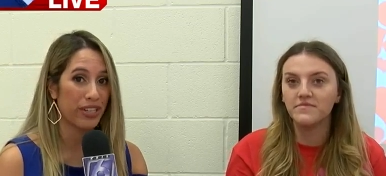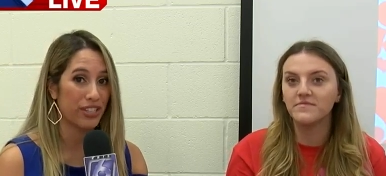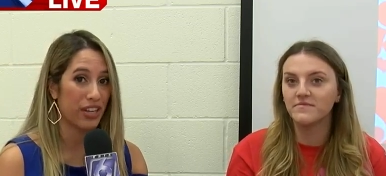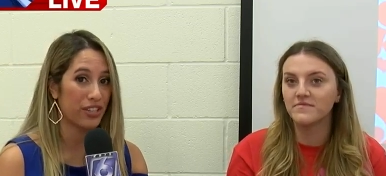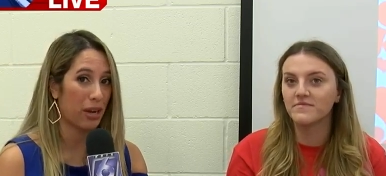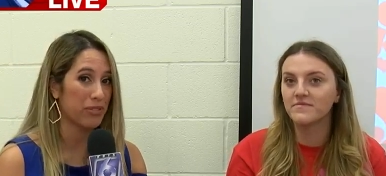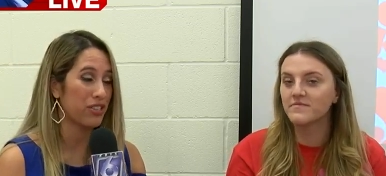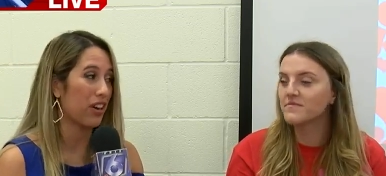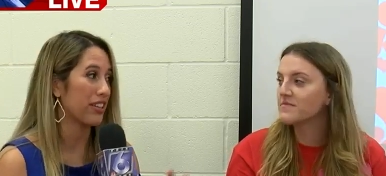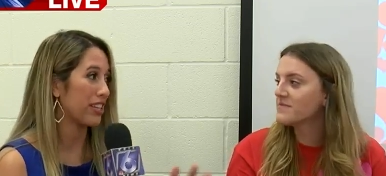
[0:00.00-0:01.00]
Speaker 1: want to adopt a
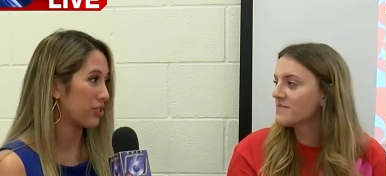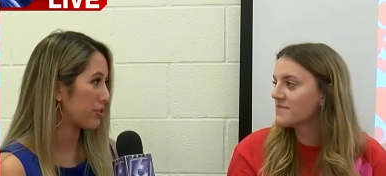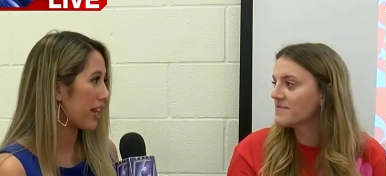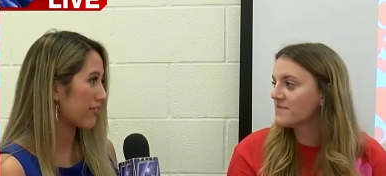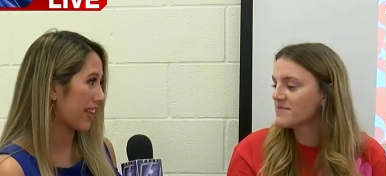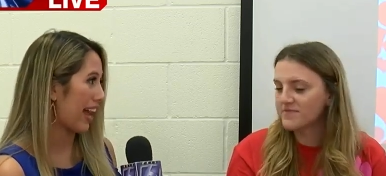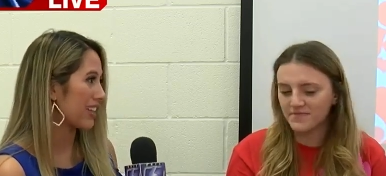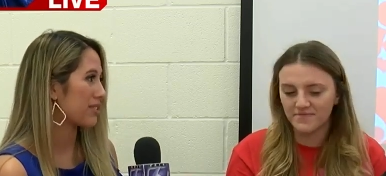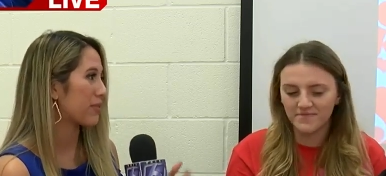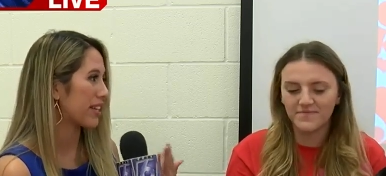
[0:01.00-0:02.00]
dog, they do have
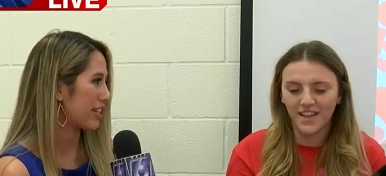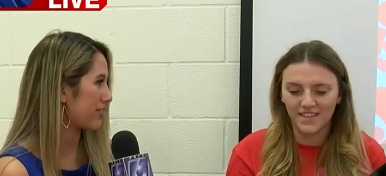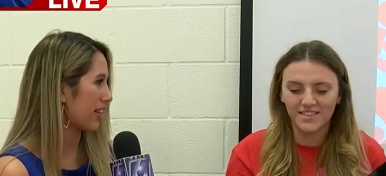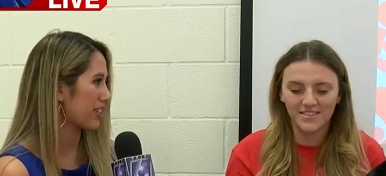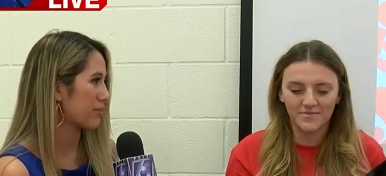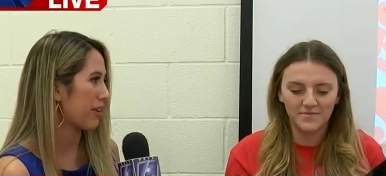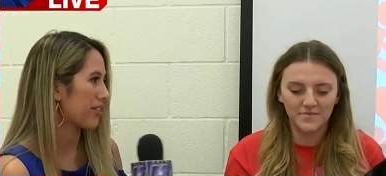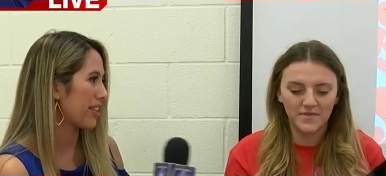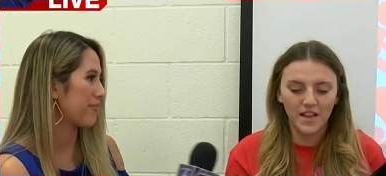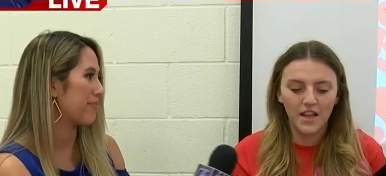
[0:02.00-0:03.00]
cats. What can you tell us about
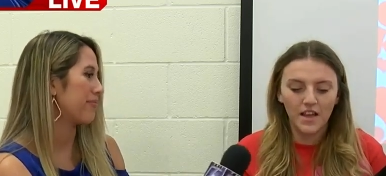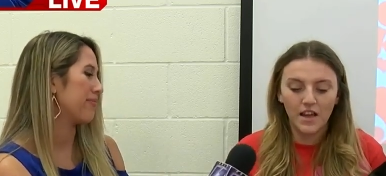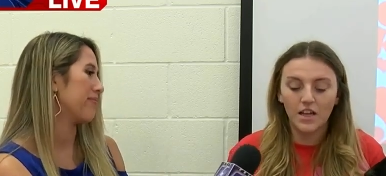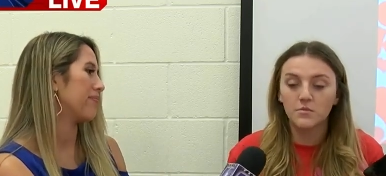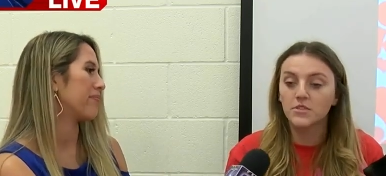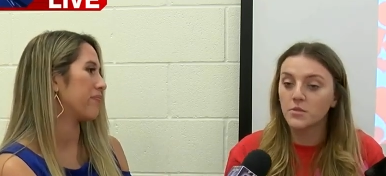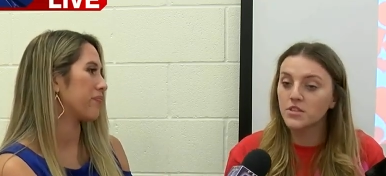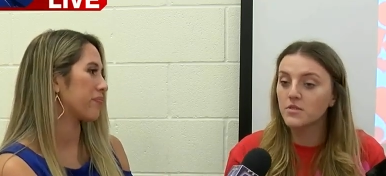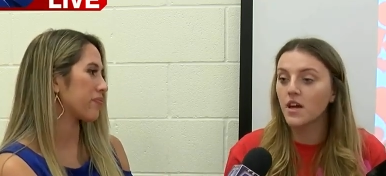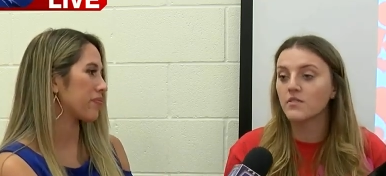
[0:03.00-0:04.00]
them?
Speaker 2: Um, so, we
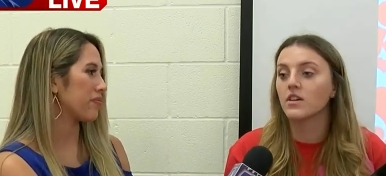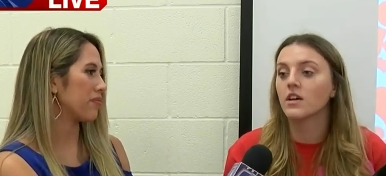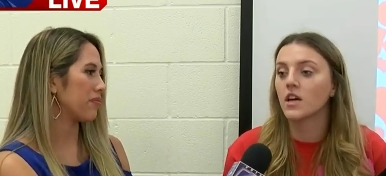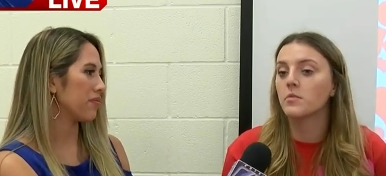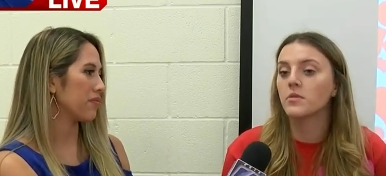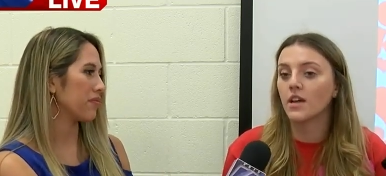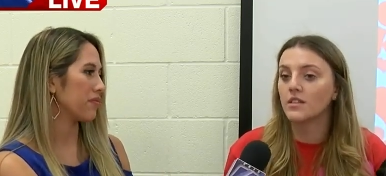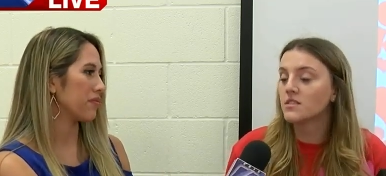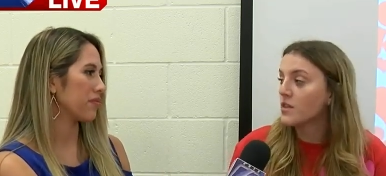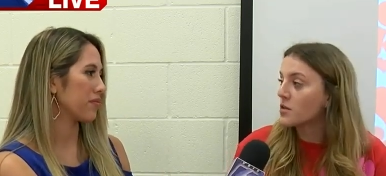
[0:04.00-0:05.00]
do have a couple
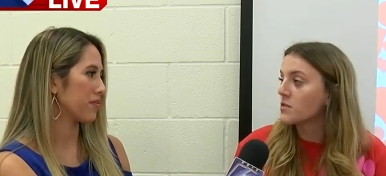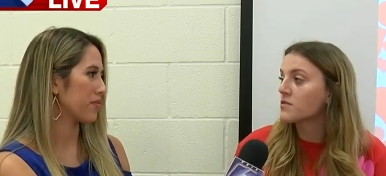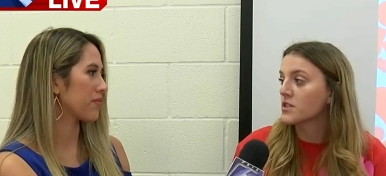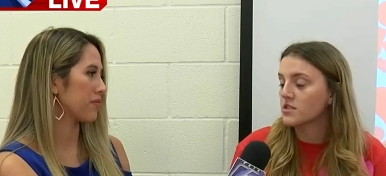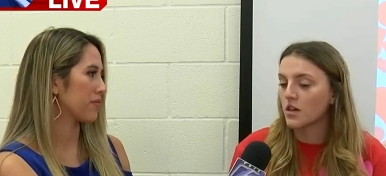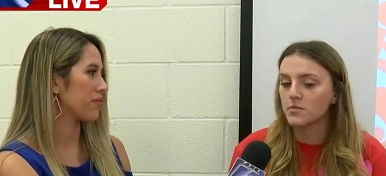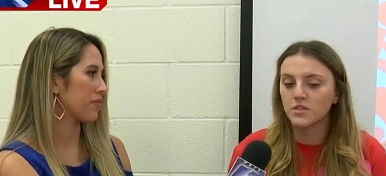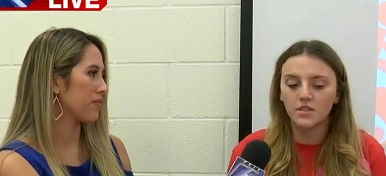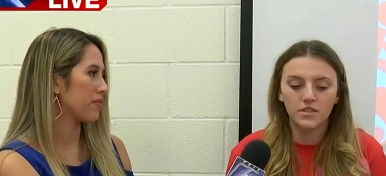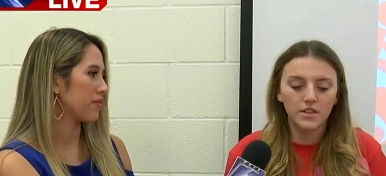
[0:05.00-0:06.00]
cats available for
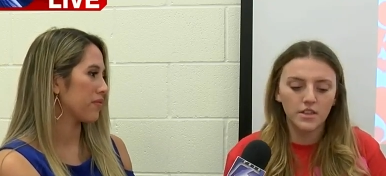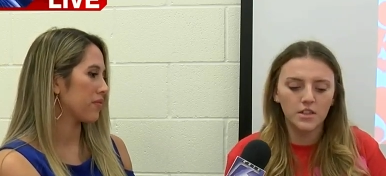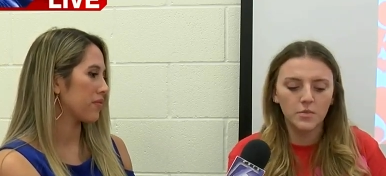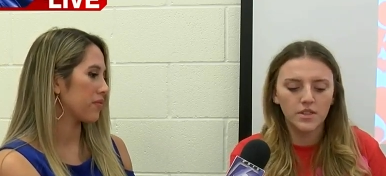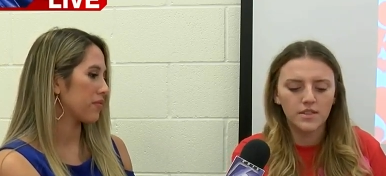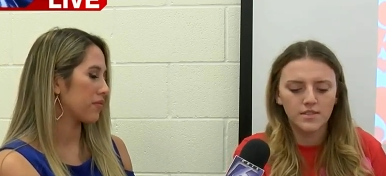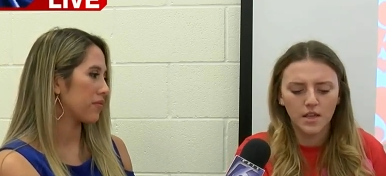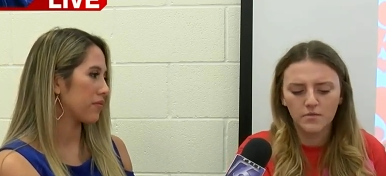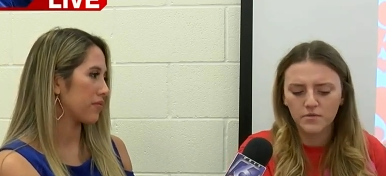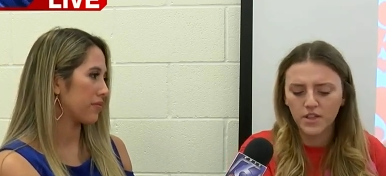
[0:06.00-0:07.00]
adoption. They're going to be the
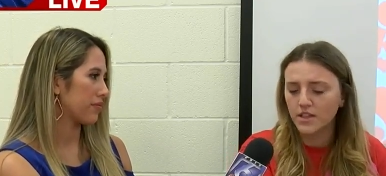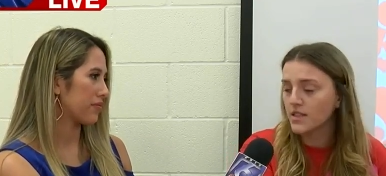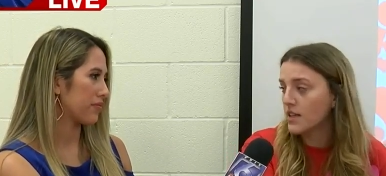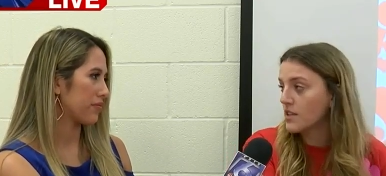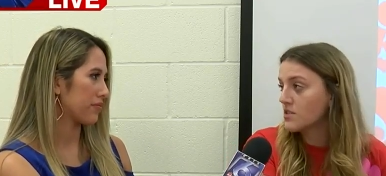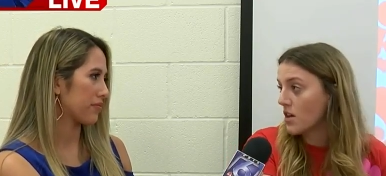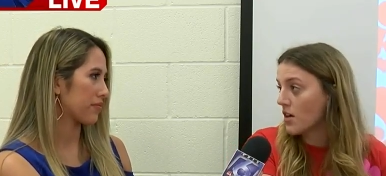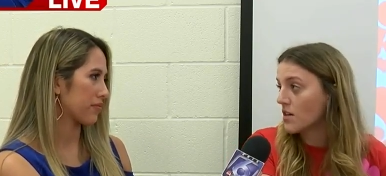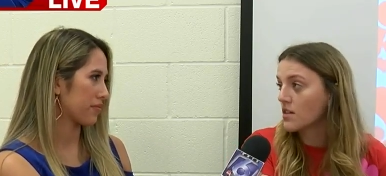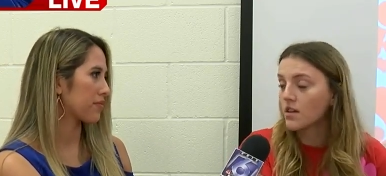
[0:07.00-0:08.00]
same fee as any
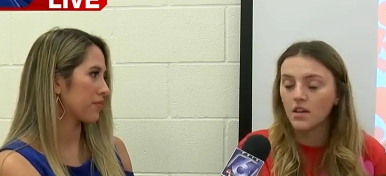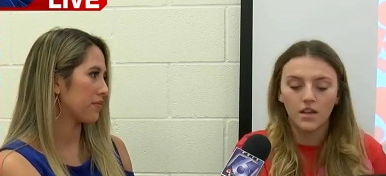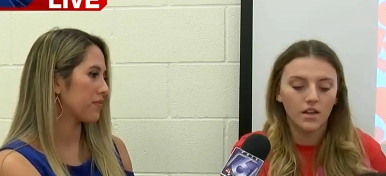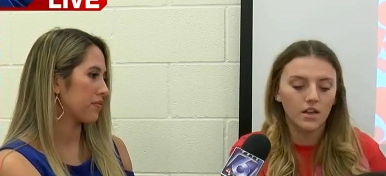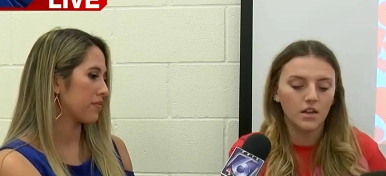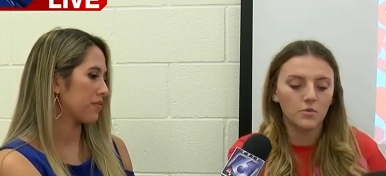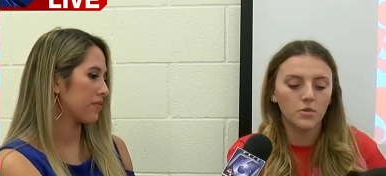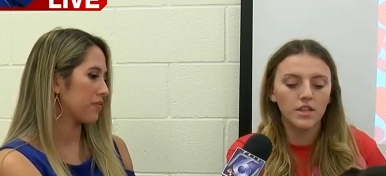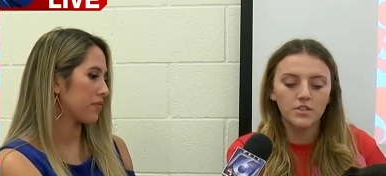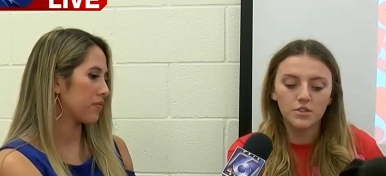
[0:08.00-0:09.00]
dog. Um, we
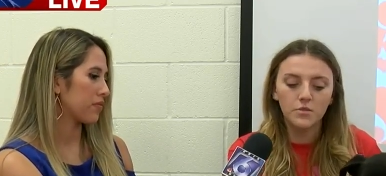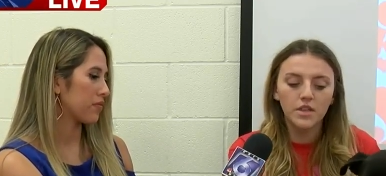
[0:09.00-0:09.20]
can do